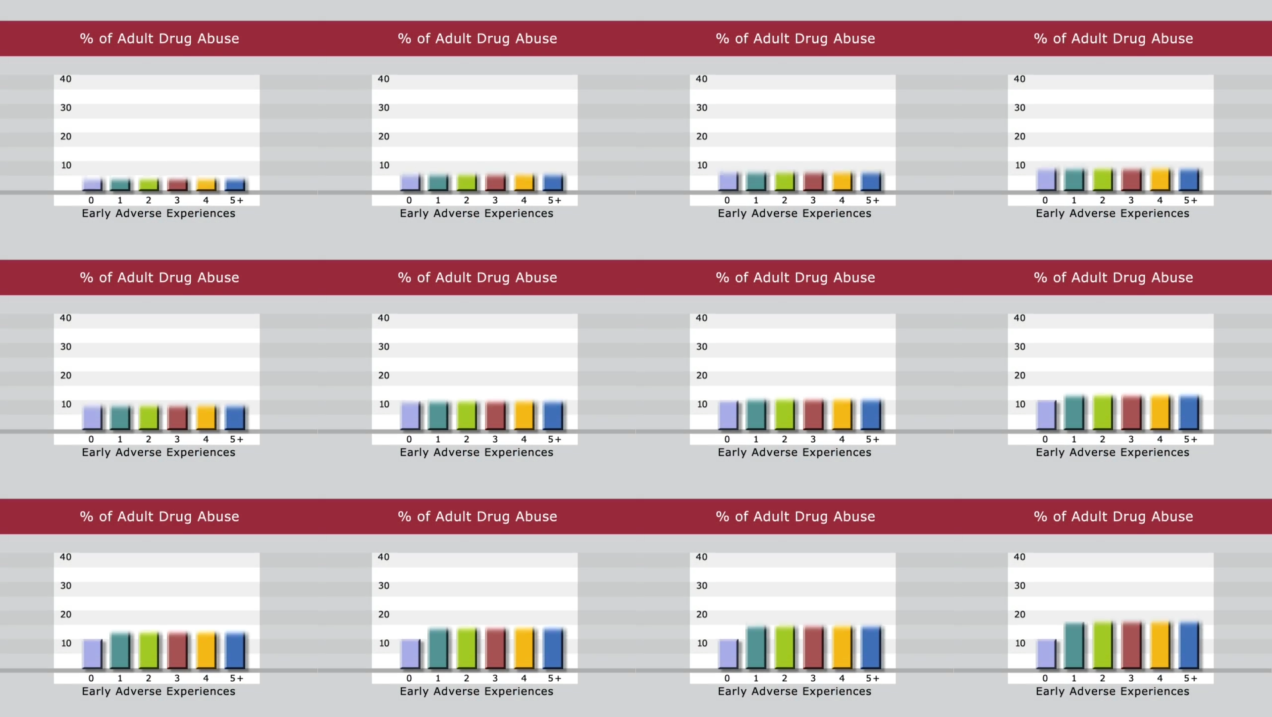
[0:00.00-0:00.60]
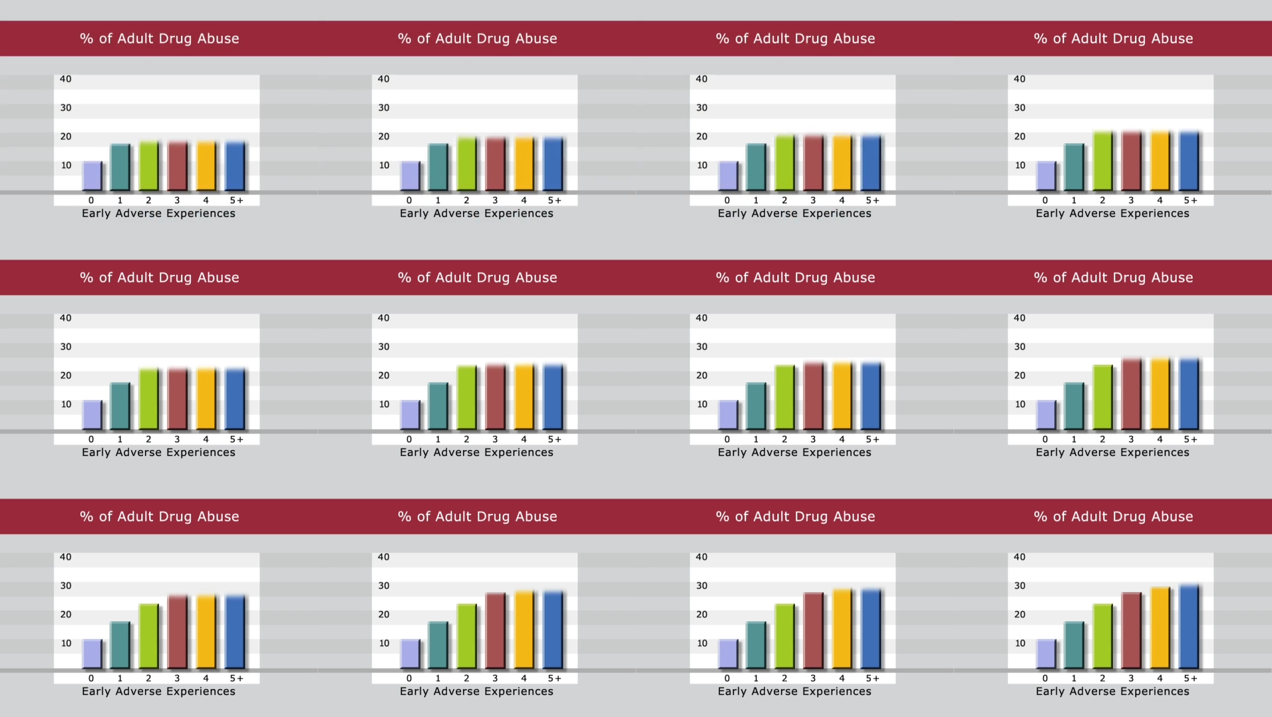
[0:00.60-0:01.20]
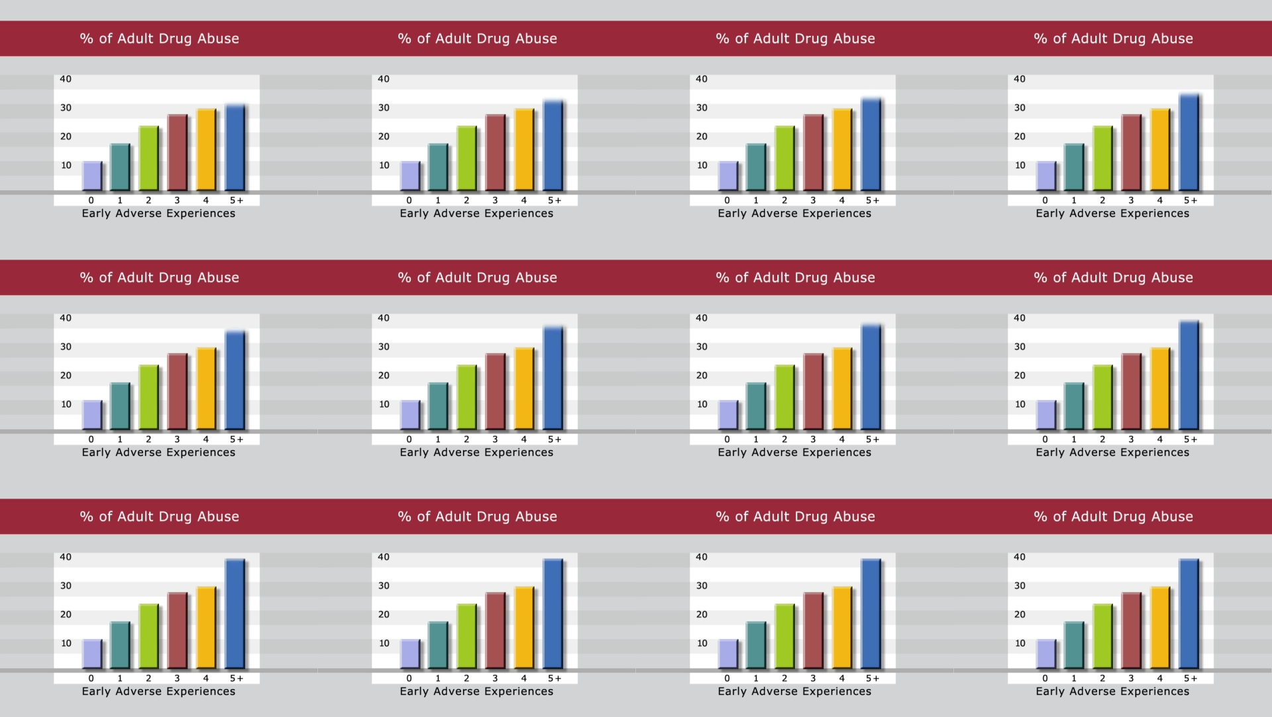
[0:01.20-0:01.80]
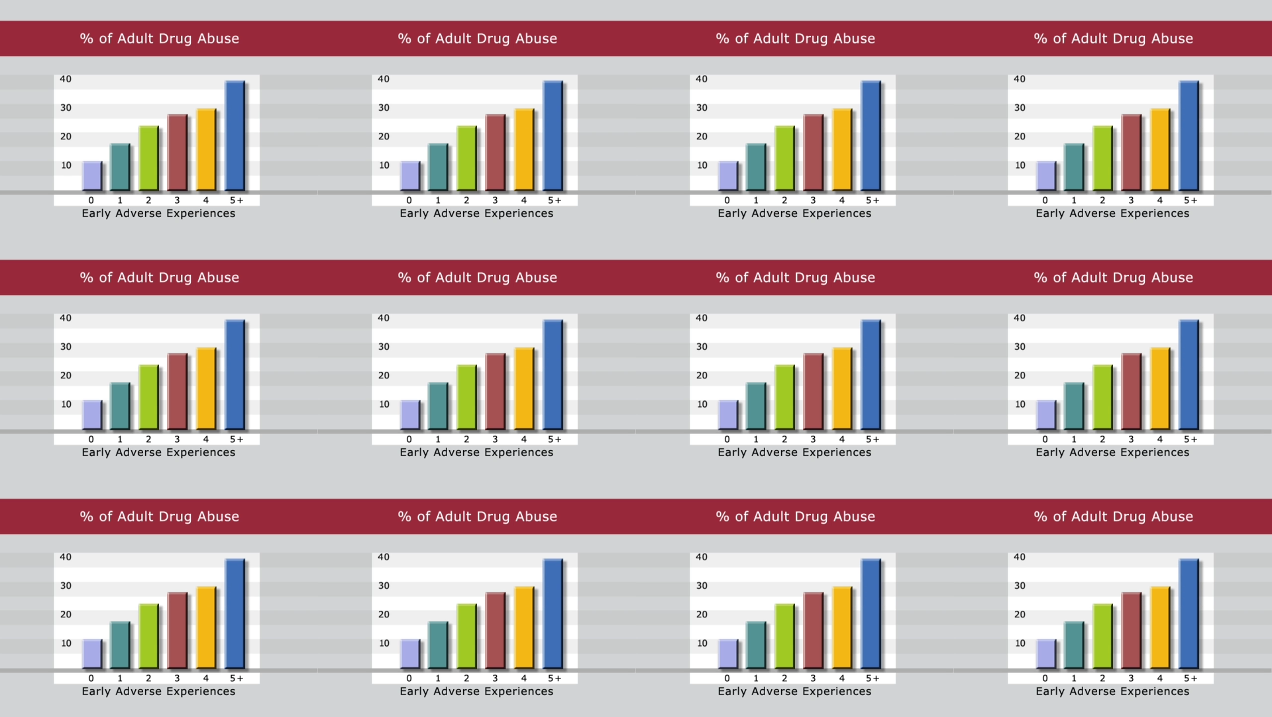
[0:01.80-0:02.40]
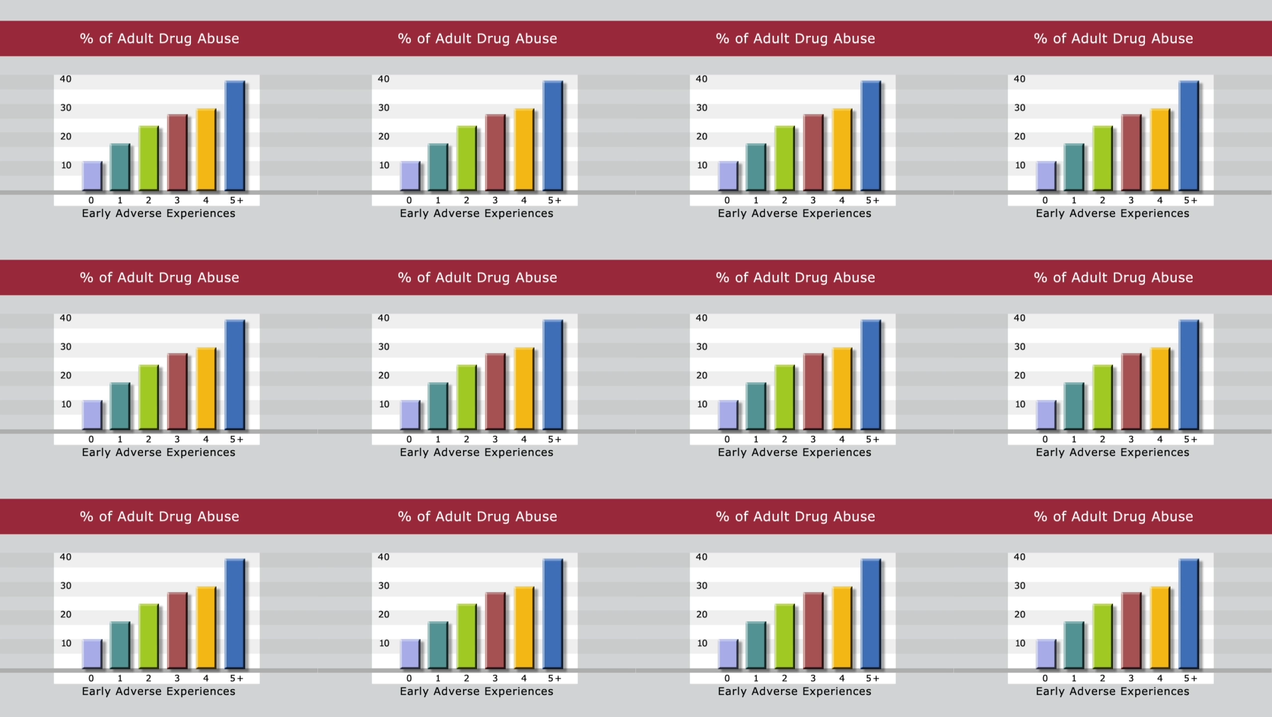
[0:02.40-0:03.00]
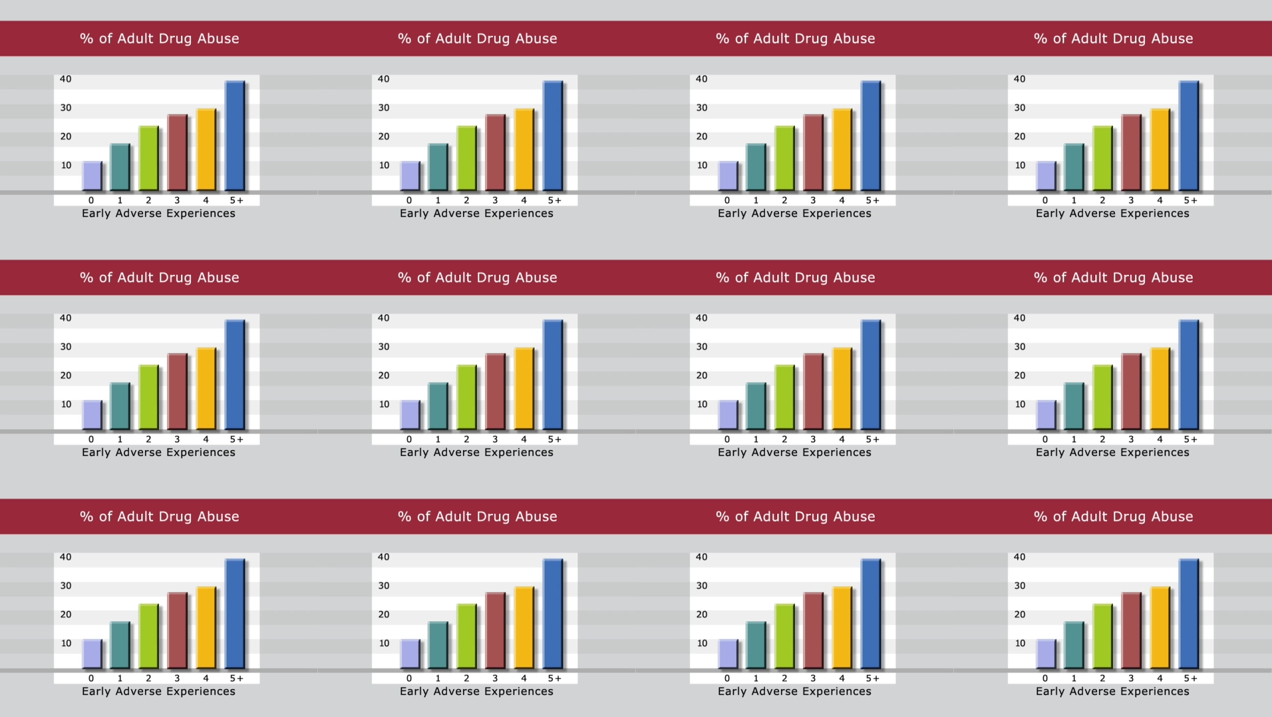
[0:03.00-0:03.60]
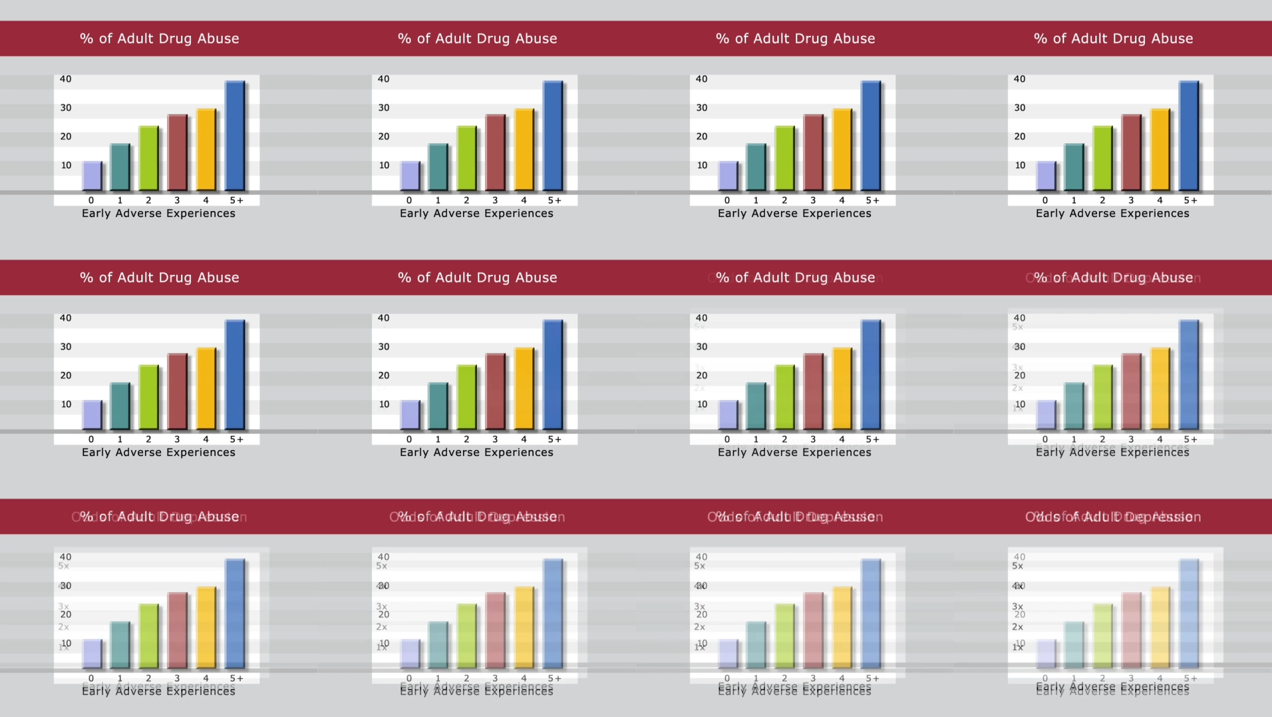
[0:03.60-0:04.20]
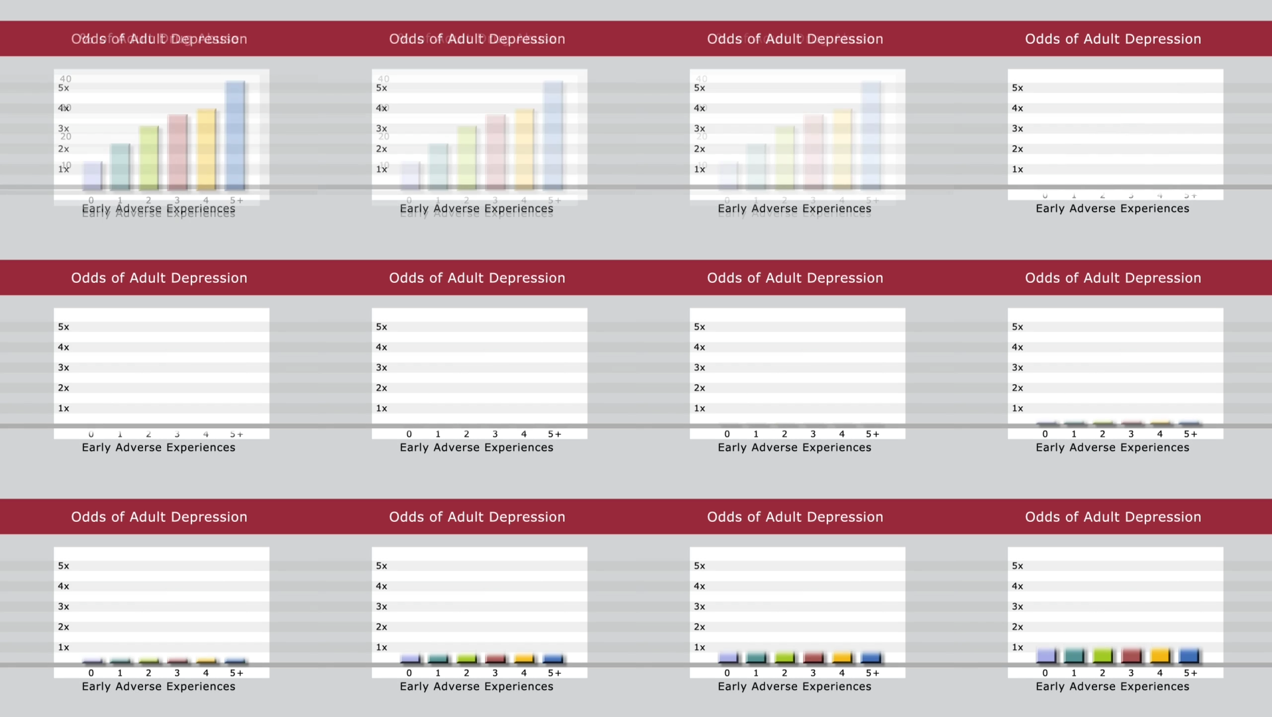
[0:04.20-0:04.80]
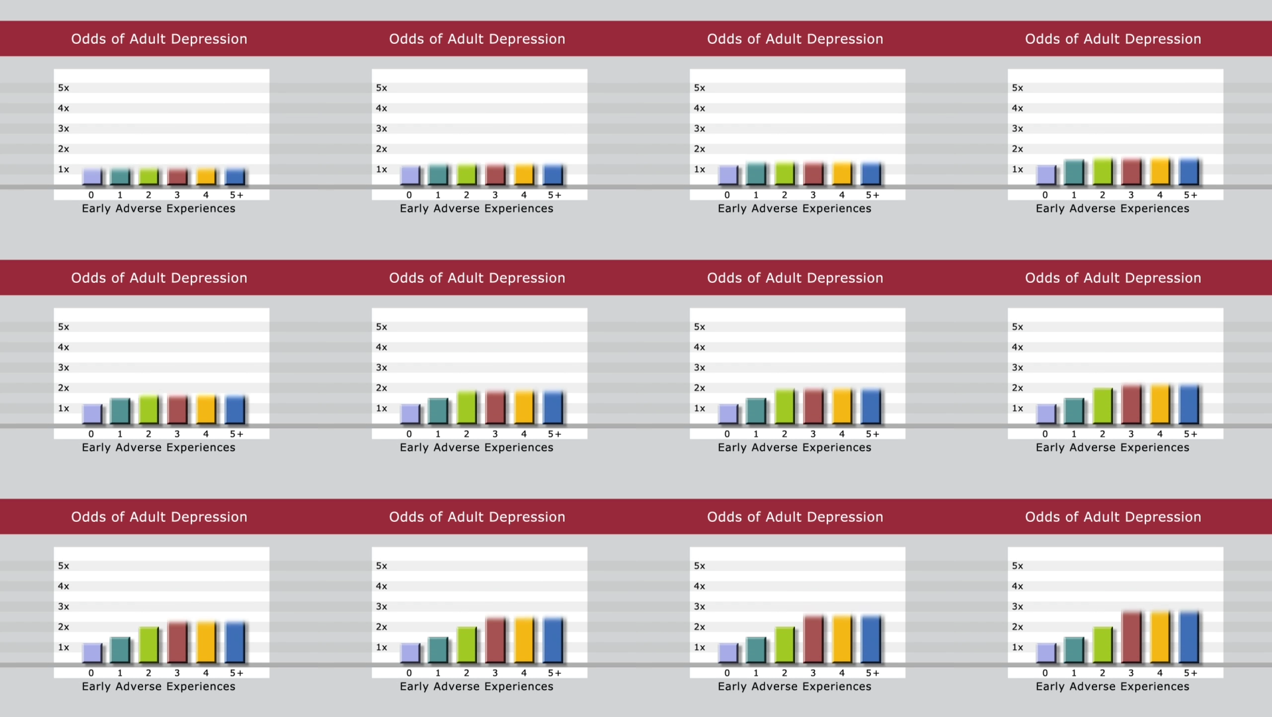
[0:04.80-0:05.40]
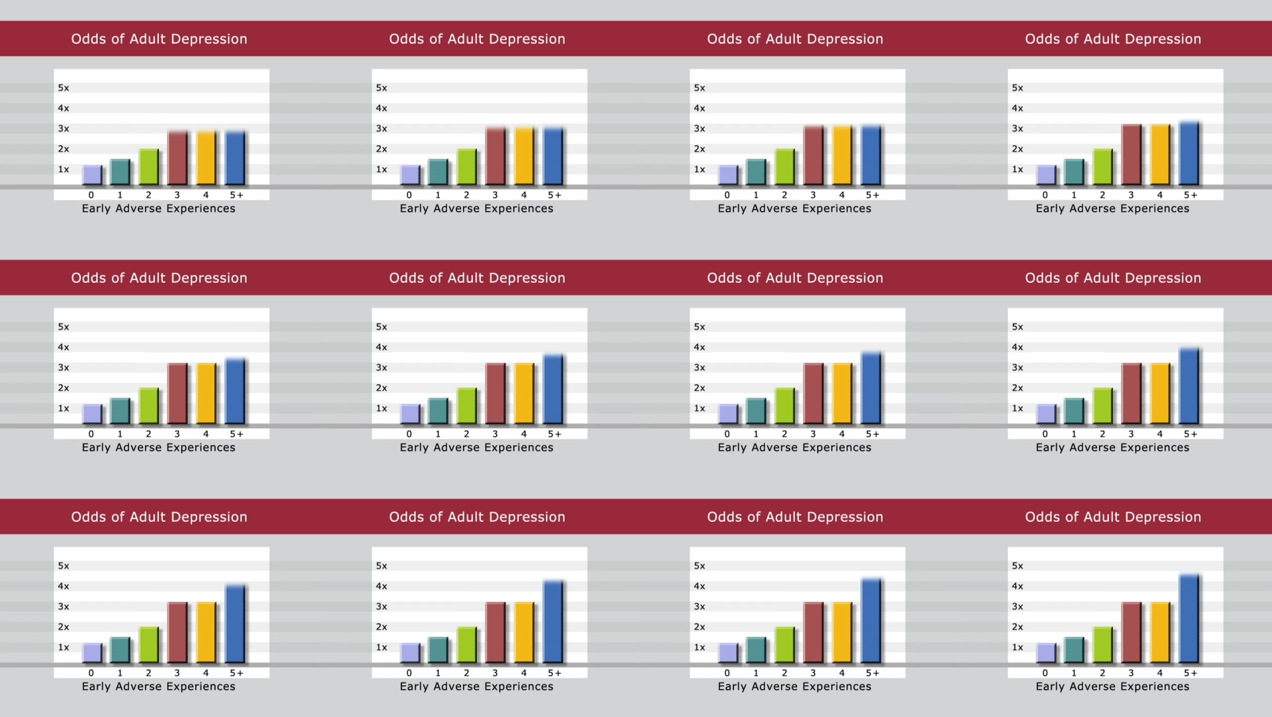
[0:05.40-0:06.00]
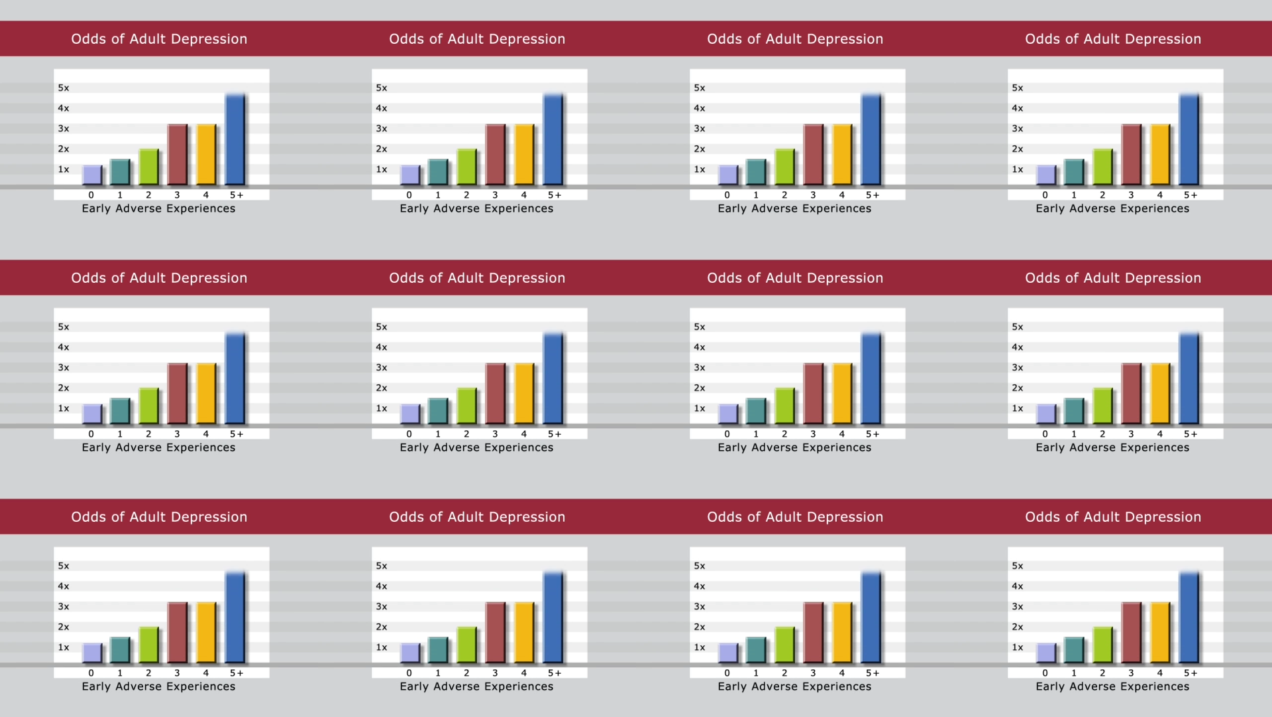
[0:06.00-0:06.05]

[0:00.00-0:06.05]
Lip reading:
(no speaker visible)